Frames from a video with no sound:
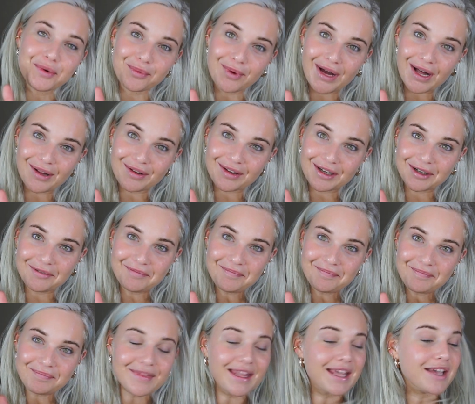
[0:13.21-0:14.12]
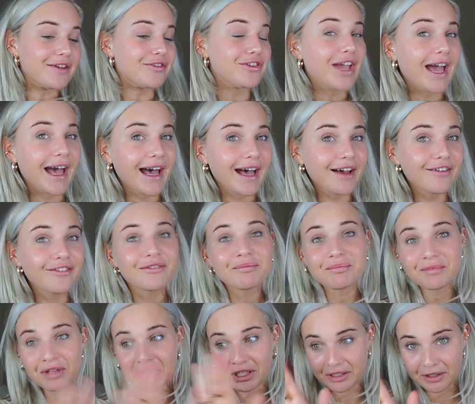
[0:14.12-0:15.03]
welcome. If you have,
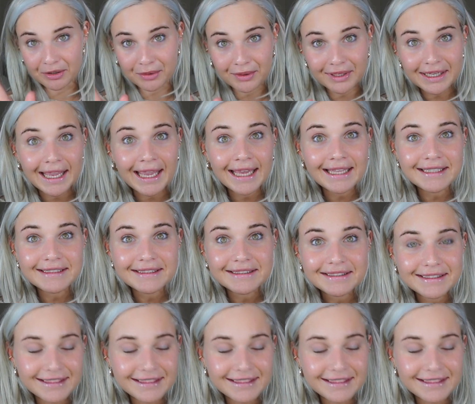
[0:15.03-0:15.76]
hello again.